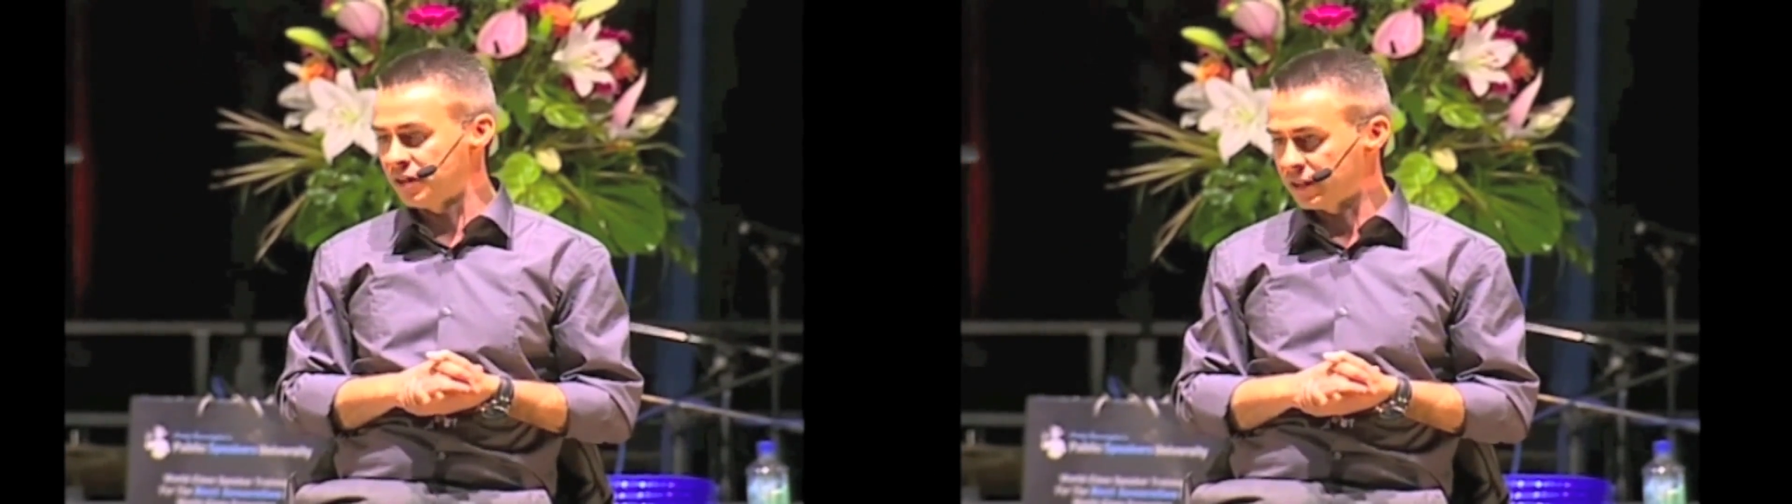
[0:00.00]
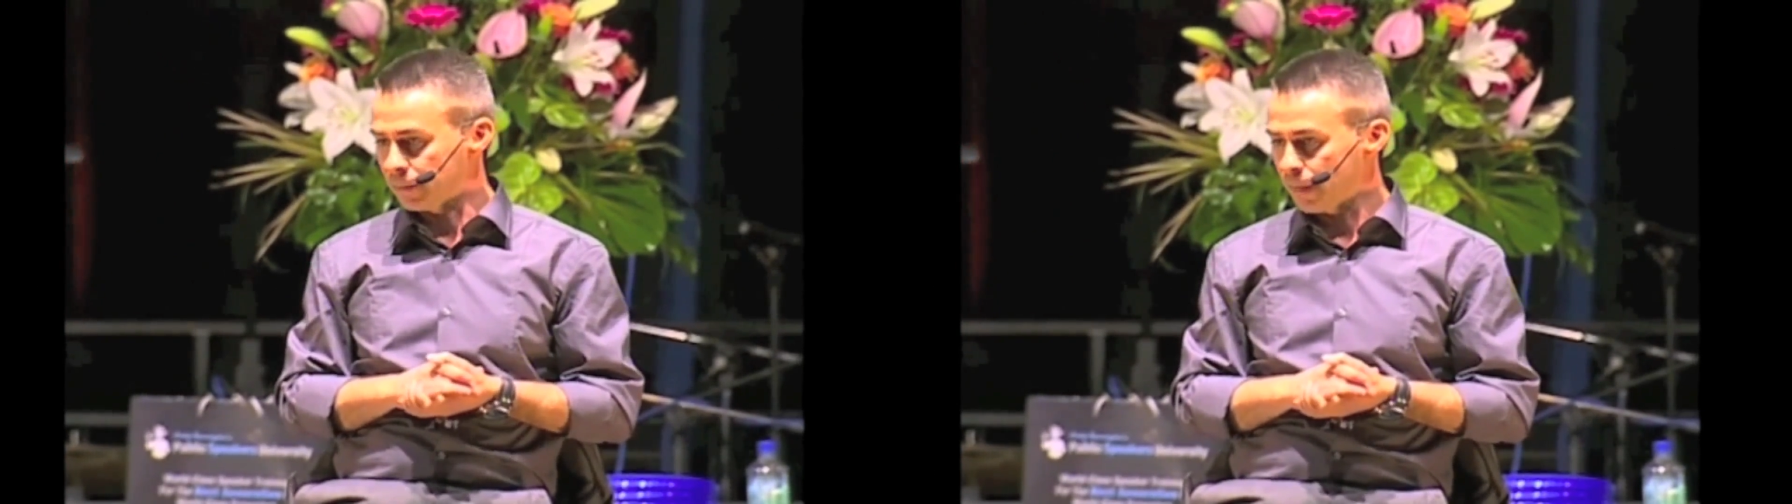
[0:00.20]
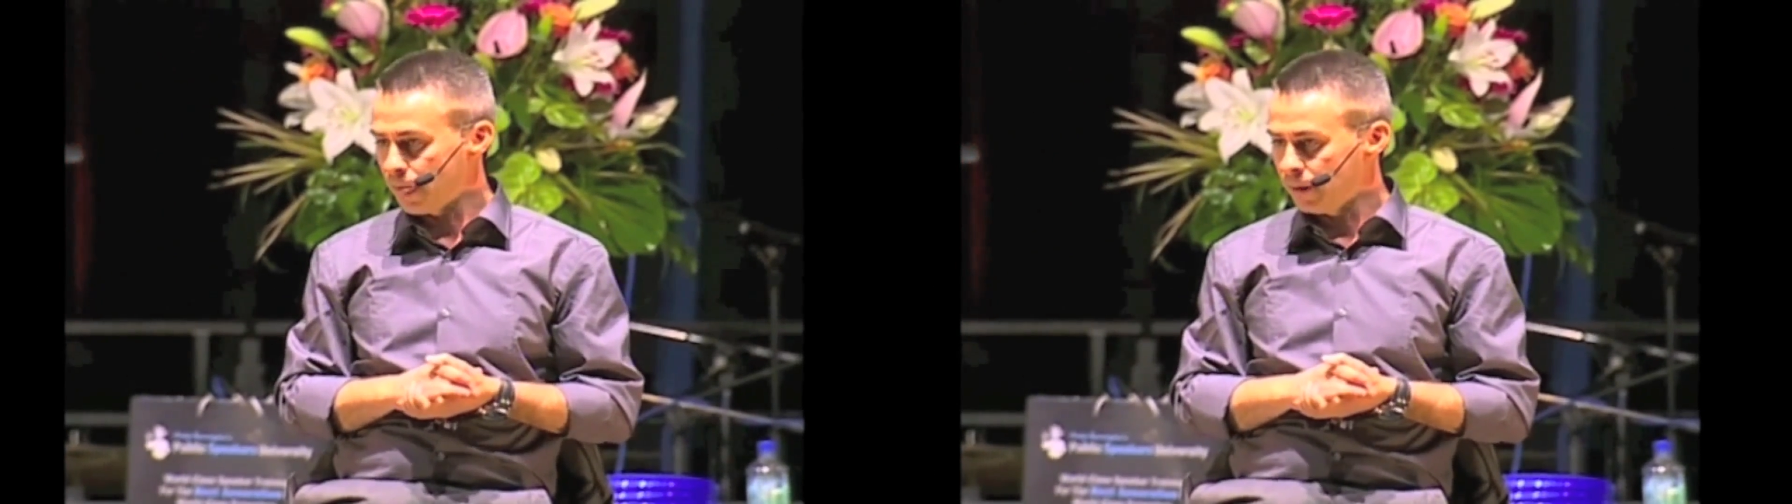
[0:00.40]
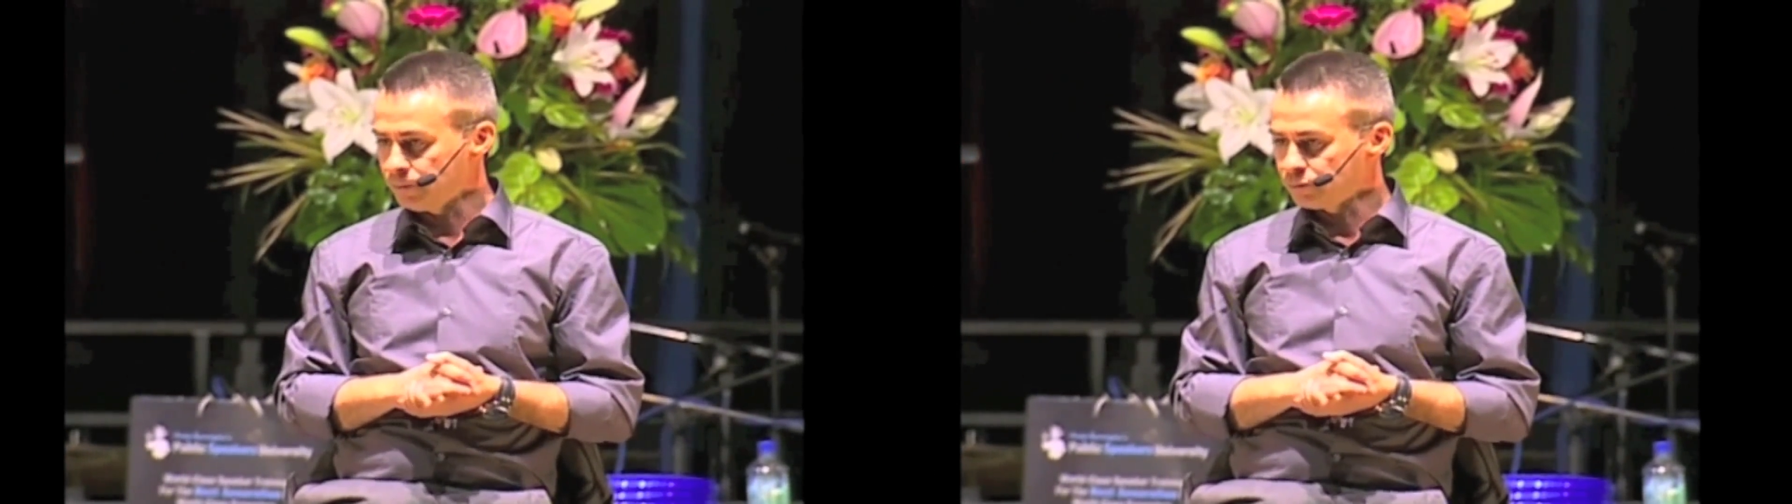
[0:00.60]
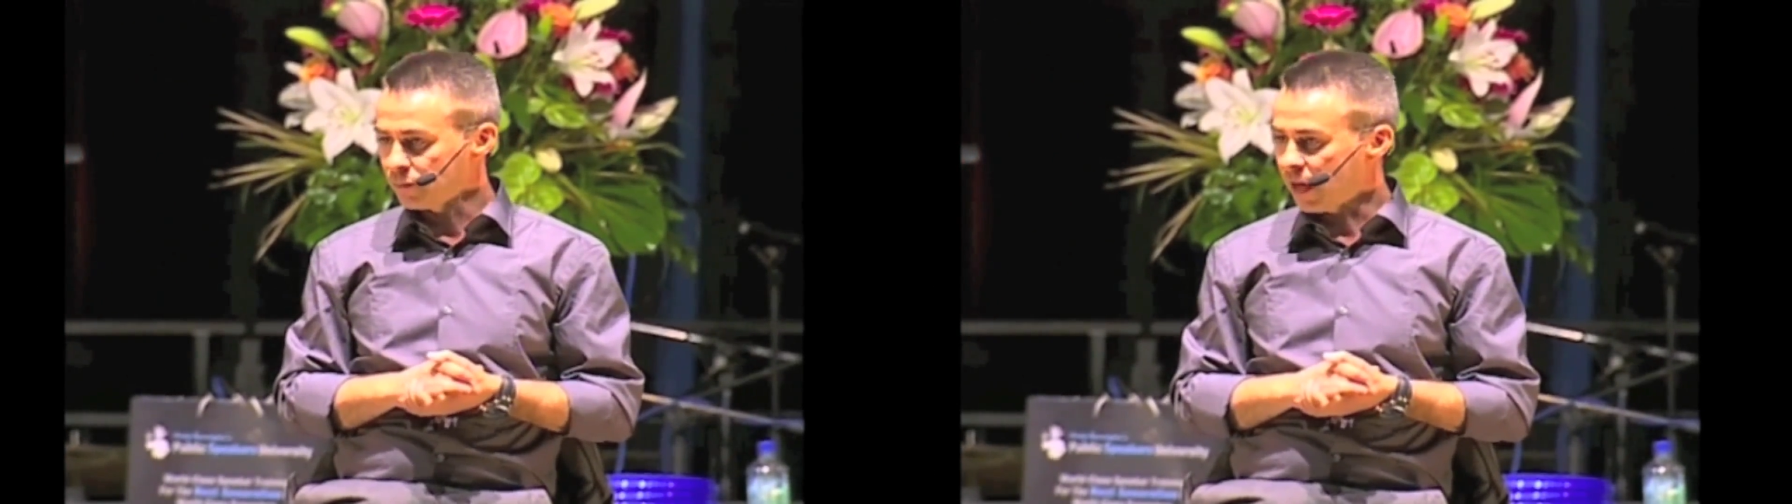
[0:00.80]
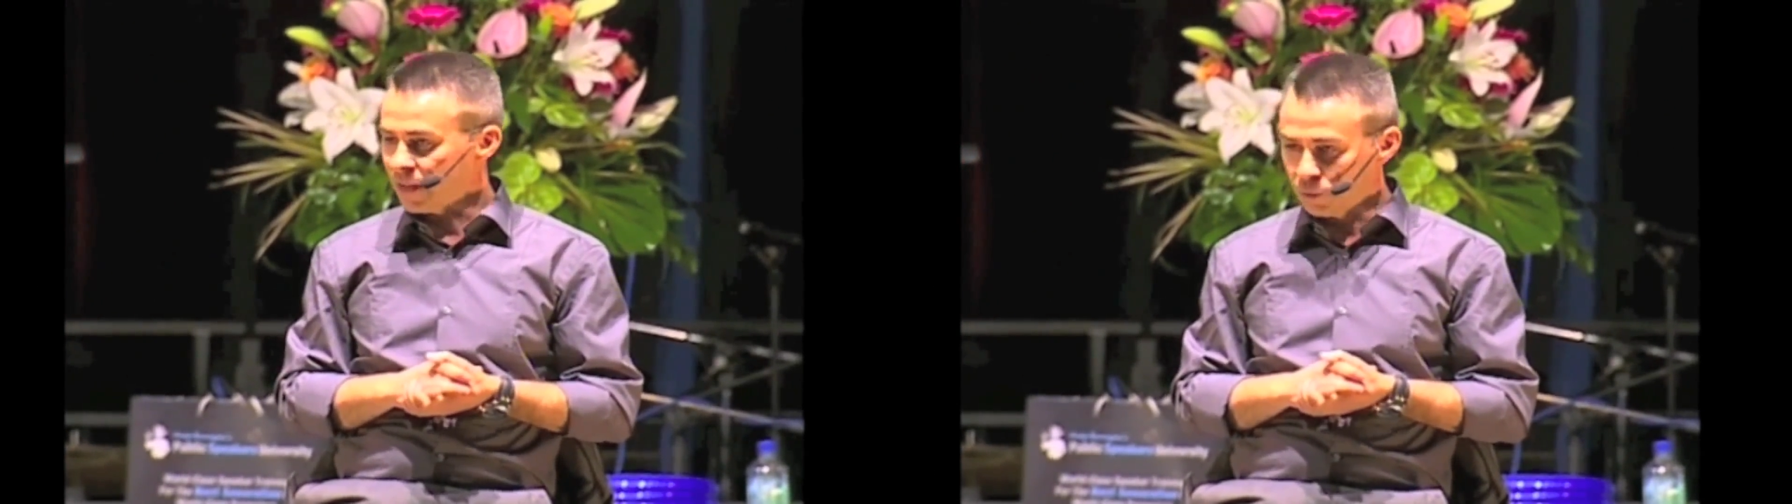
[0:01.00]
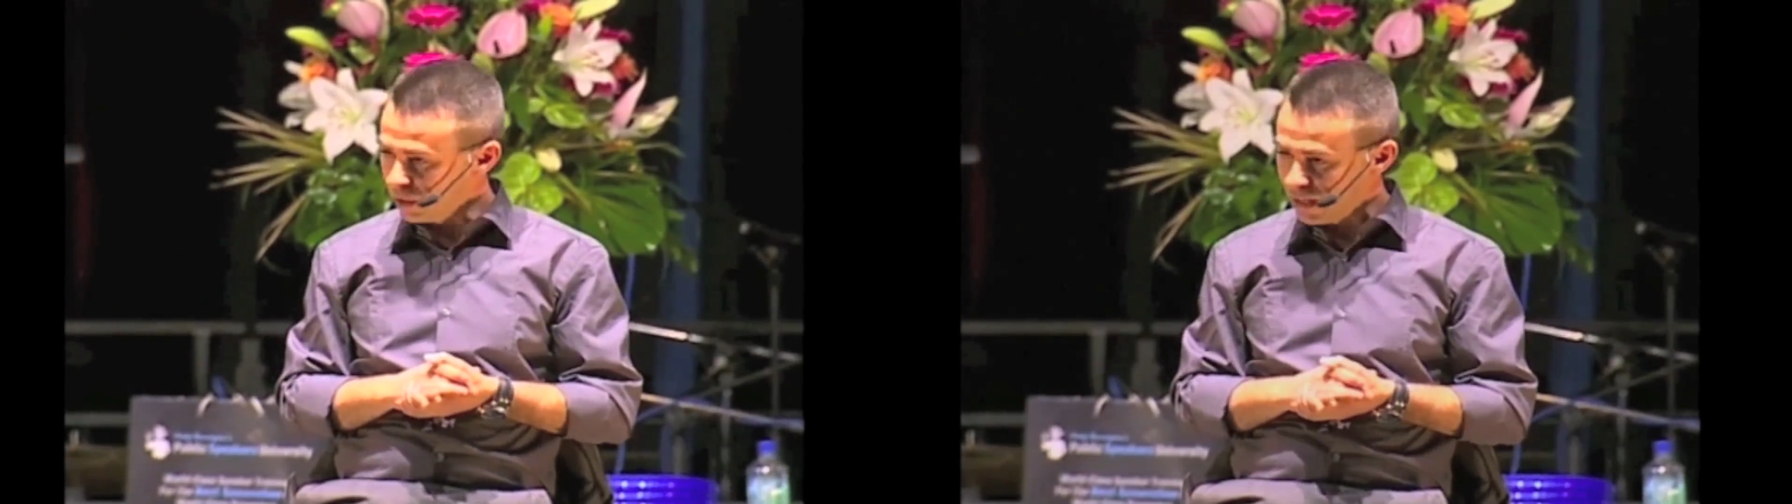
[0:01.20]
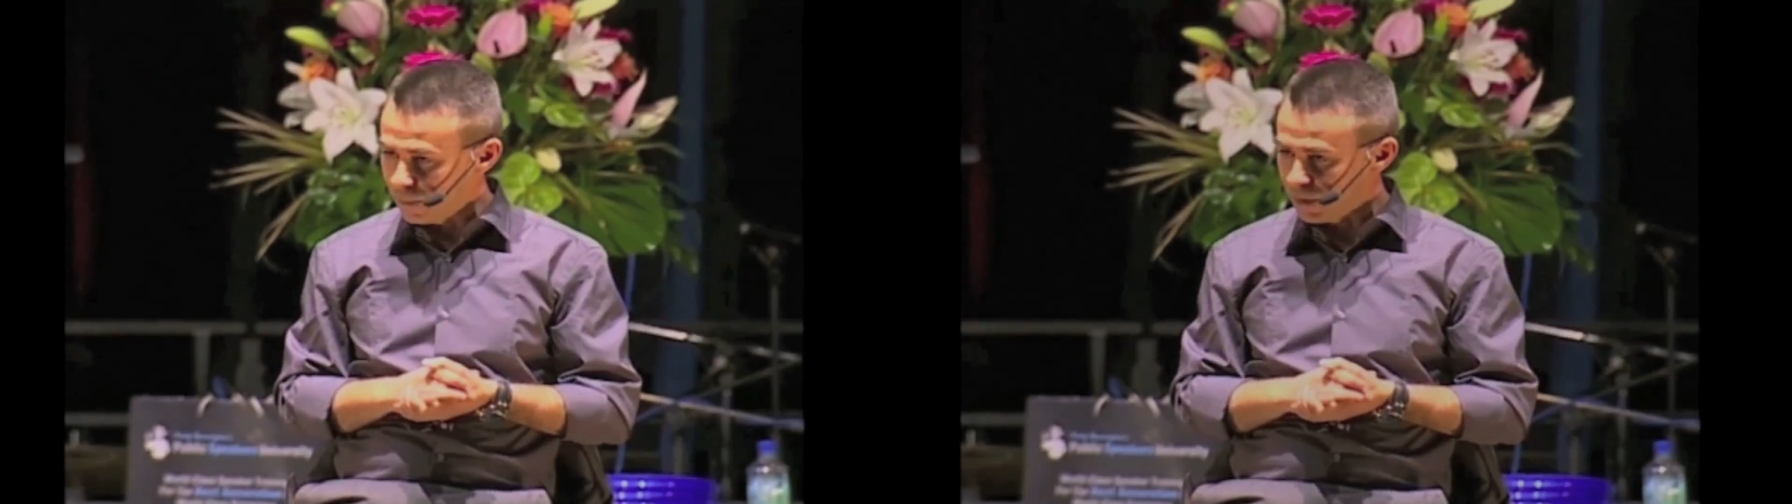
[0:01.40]
any and they
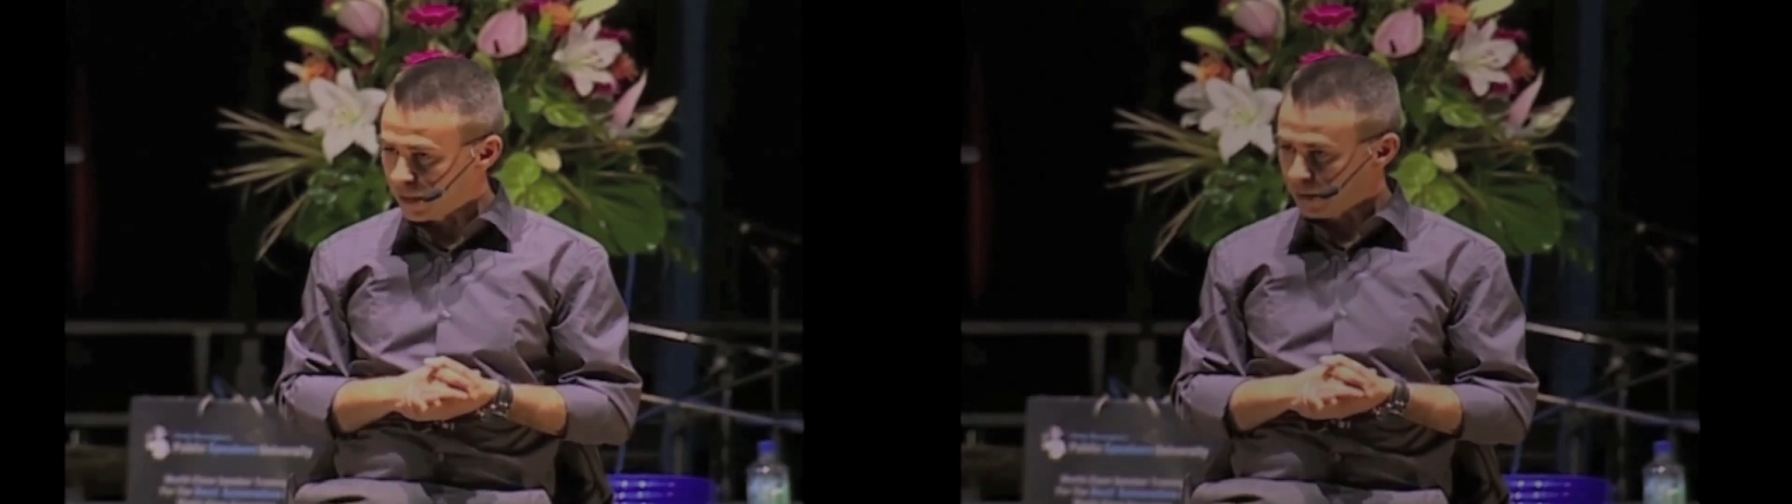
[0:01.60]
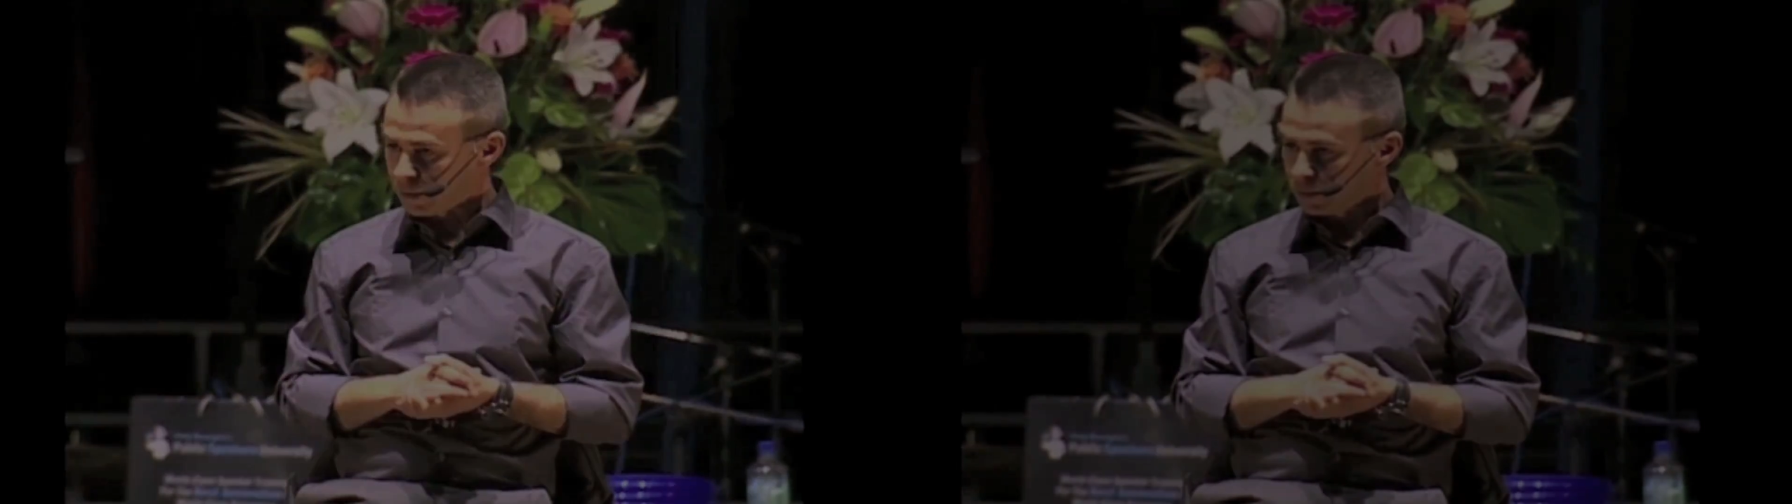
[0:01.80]
wouldn't lend me any.